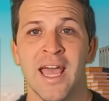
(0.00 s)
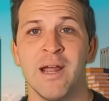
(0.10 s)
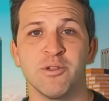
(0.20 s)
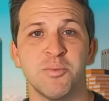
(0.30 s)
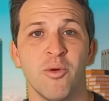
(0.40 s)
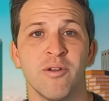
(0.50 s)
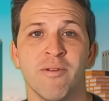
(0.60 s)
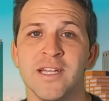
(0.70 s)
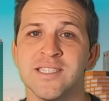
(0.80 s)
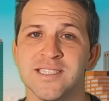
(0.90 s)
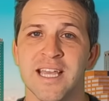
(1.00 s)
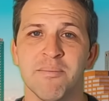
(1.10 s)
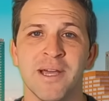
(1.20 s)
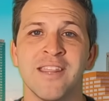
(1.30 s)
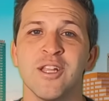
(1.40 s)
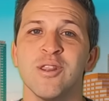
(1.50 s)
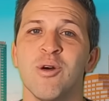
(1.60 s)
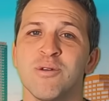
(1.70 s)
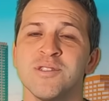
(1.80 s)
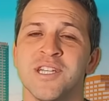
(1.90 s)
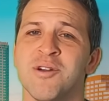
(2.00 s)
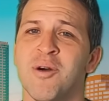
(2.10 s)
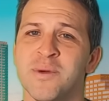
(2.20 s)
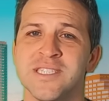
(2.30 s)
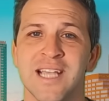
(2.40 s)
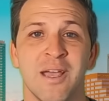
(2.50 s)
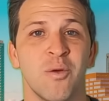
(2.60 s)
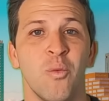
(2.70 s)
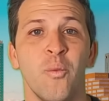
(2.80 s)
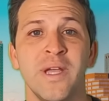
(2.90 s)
And I was born and raised in Tampa, and the locals here always say,